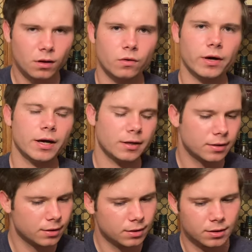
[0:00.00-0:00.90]
Okay,
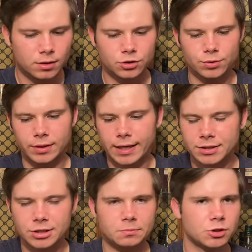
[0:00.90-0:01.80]
so on that
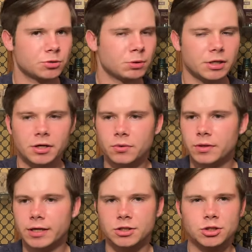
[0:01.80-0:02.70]
sip, just want to note
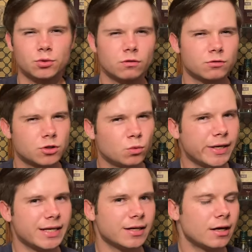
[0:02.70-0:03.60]
that it's sort of
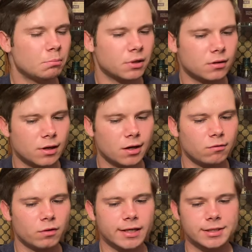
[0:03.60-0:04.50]
sweetened up in a lot of
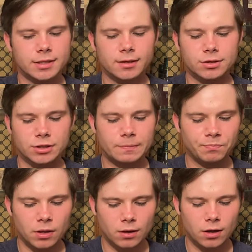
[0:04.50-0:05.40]
ways. There's a
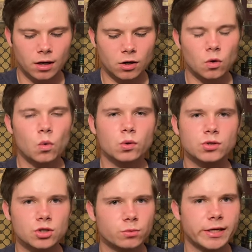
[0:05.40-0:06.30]
corn
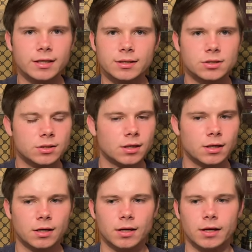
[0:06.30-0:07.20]
sweetness
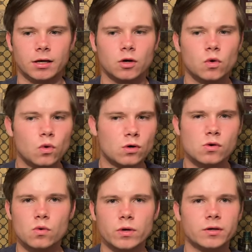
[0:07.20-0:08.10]
and a corn
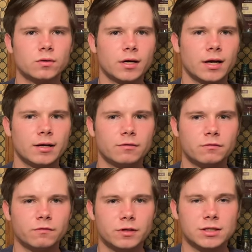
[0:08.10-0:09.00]
oil kind of
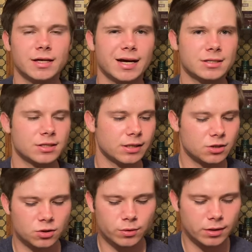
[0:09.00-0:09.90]
viscosity
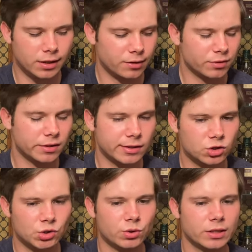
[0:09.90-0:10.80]
to it that I really
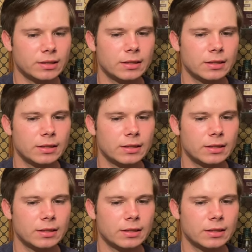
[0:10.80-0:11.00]
enjoy.